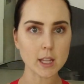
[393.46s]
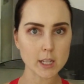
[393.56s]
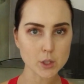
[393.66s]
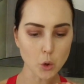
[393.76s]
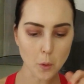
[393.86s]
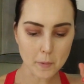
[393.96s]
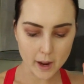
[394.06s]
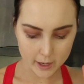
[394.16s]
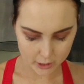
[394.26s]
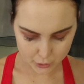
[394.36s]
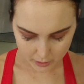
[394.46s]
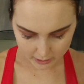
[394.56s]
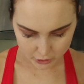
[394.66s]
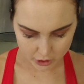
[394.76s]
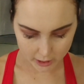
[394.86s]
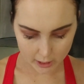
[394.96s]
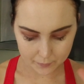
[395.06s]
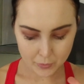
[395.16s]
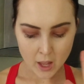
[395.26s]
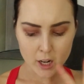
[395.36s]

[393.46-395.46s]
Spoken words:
there's all my shredded chicken.